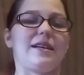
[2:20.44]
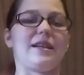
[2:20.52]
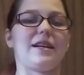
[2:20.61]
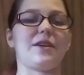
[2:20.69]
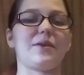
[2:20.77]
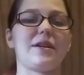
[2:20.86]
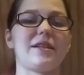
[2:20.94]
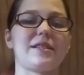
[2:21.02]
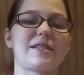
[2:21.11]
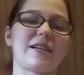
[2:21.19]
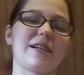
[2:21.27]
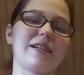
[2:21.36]

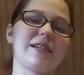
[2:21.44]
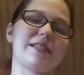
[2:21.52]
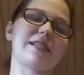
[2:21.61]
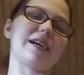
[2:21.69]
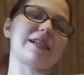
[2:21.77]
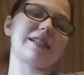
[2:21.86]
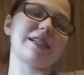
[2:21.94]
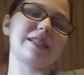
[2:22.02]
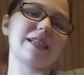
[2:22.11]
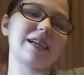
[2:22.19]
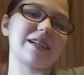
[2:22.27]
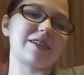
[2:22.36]
Anyways, talk to you
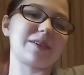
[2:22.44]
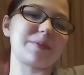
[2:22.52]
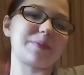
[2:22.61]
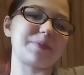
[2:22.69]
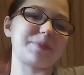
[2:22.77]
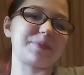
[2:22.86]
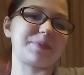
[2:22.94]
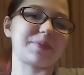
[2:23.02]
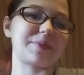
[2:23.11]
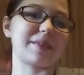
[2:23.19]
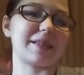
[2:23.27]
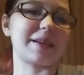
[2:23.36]
later.
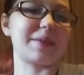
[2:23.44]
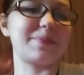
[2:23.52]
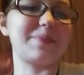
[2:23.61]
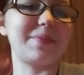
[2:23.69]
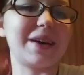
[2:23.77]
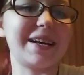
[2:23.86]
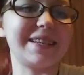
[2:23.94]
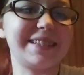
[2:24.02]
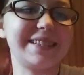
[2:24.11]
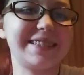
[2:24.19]
Bye.